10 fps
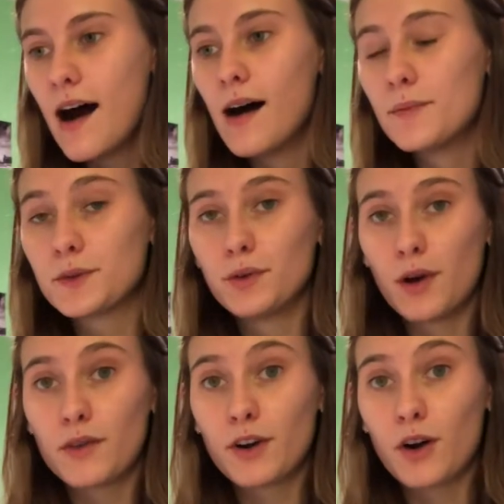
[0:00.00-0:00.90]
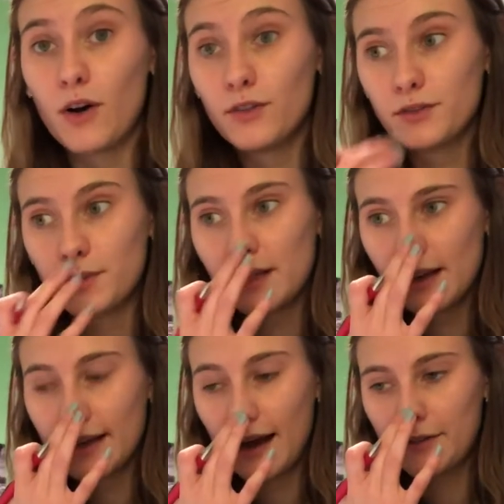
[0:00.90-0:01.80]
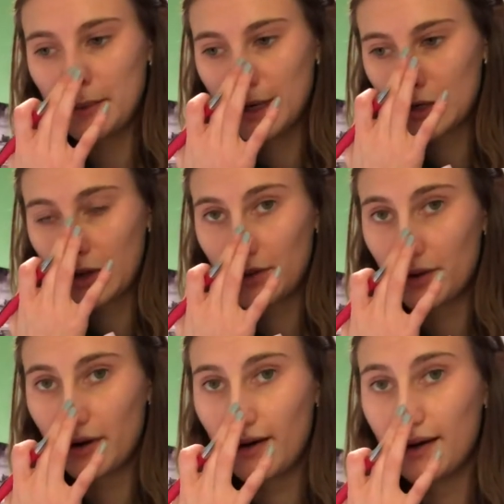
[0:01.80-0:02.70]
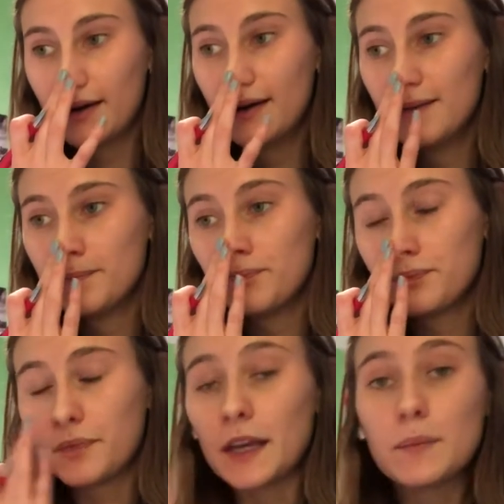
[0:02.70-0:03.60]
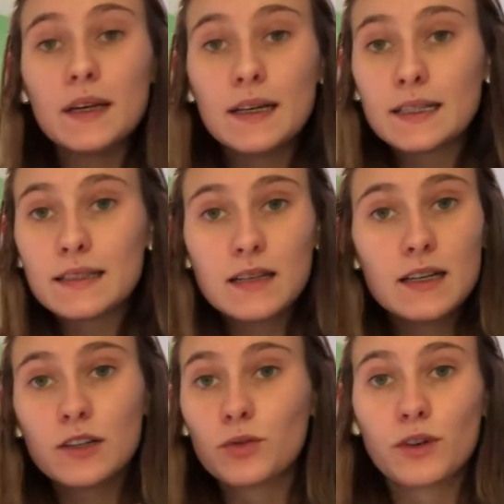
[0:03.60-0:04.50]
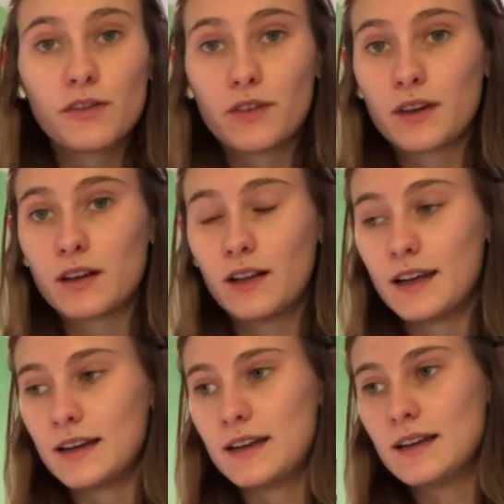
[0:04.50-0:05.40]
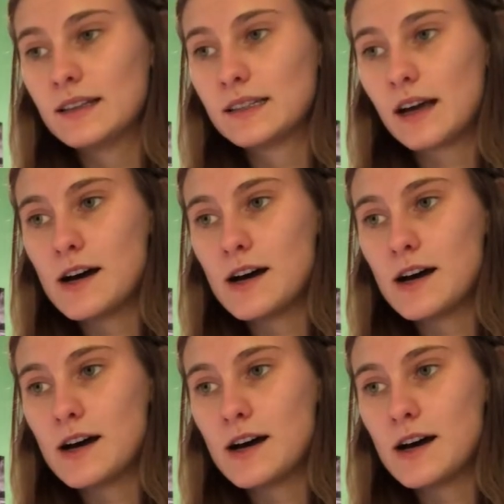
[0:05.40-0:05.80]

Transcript: So a lot of our calls we like have to make sure that we're on like PST or wherever the client is.